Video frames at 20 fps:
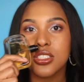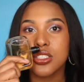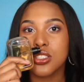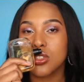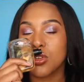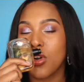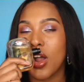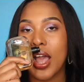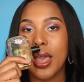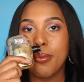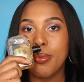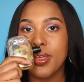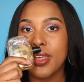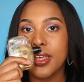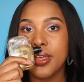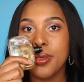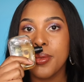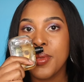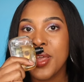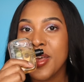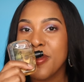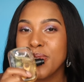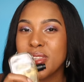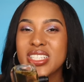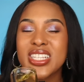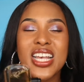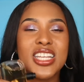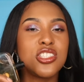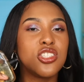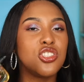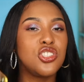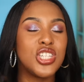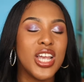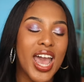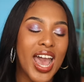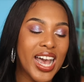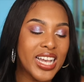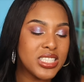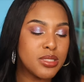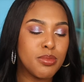describe it. This has
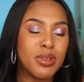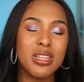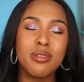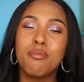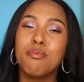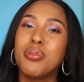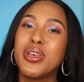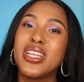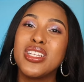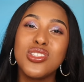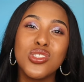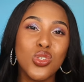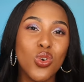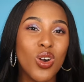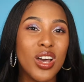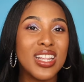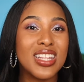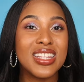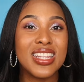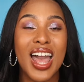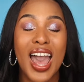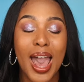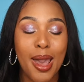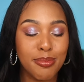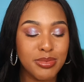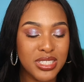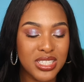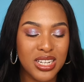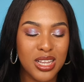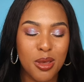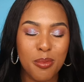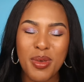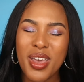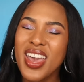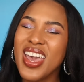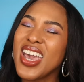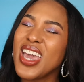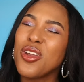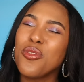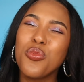jasmine, benzoin, labdanum.
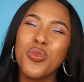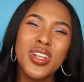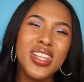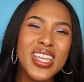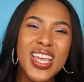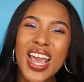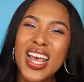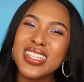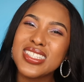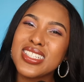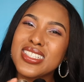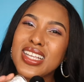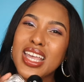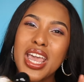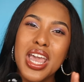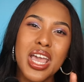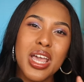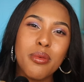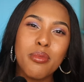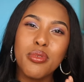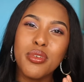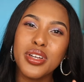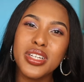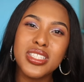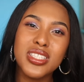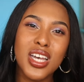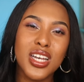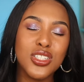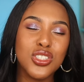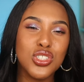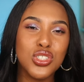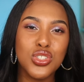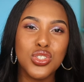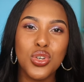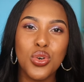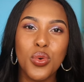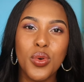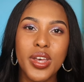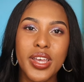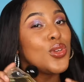It really has this ambery touch
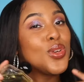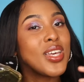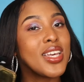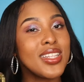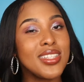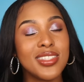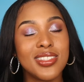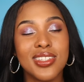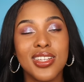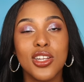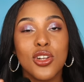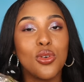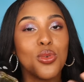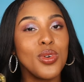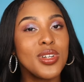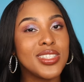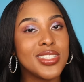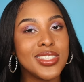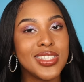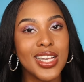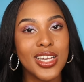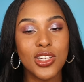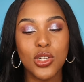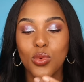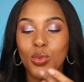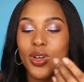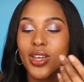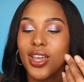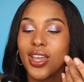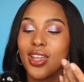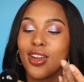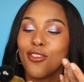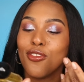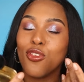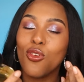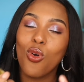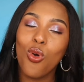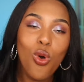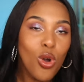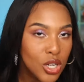to it. You get cedarwood, sandalwood, and
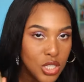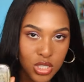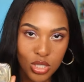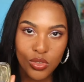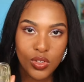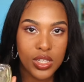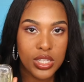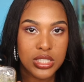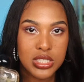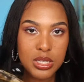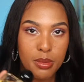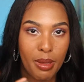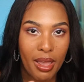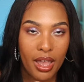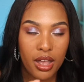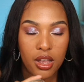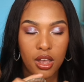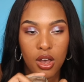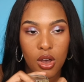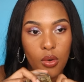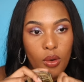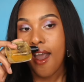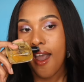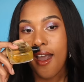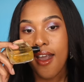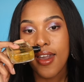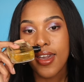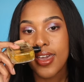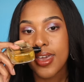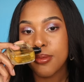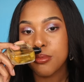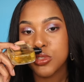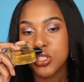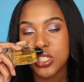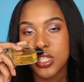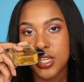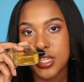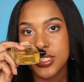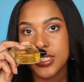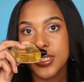of course you get tobacco. I am
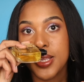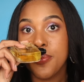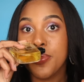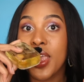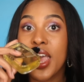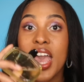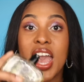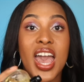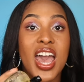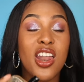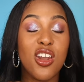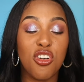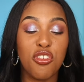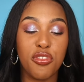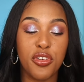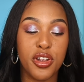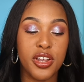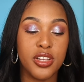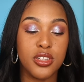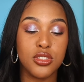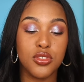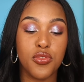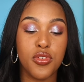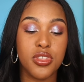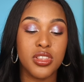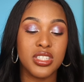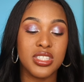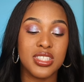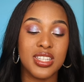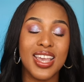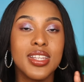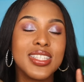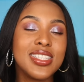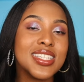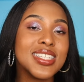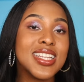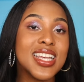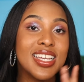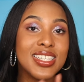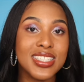just head over heels for this. This
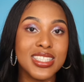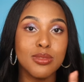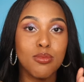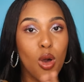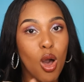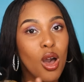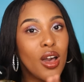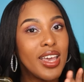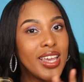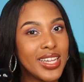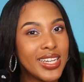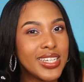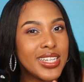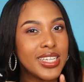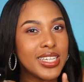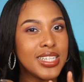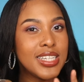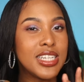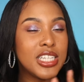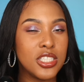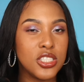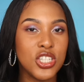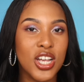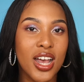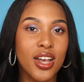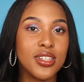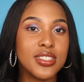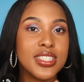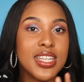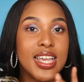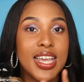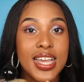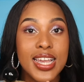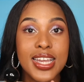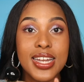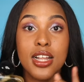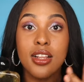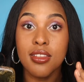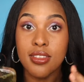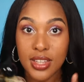is a small indie niche house
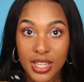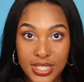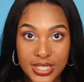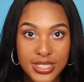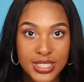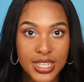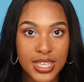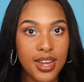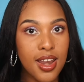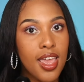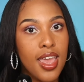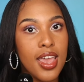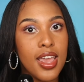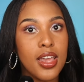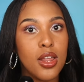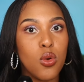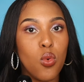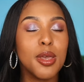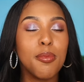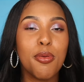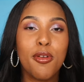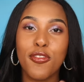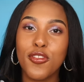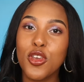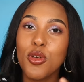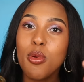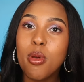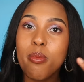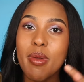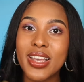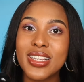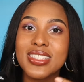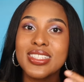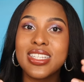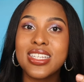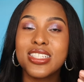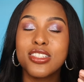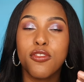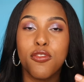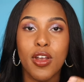in London, and the perfumer makes
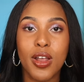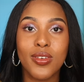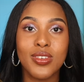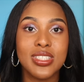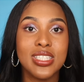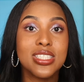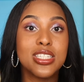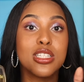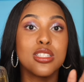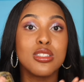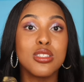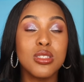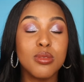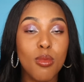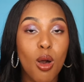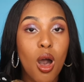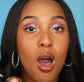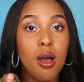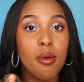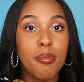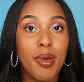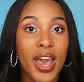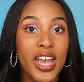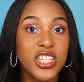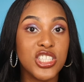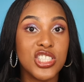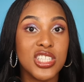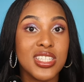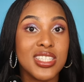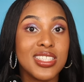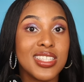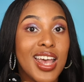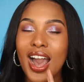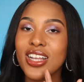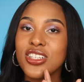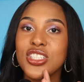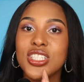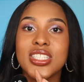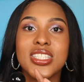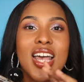these fragrances in small batches.
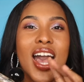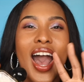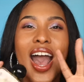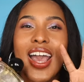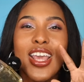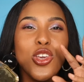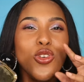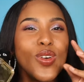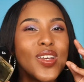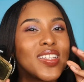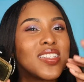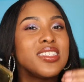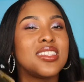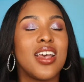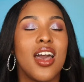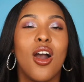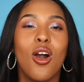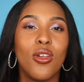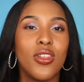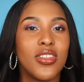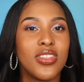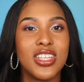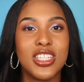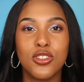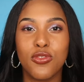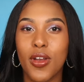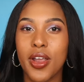I just, you can tell that these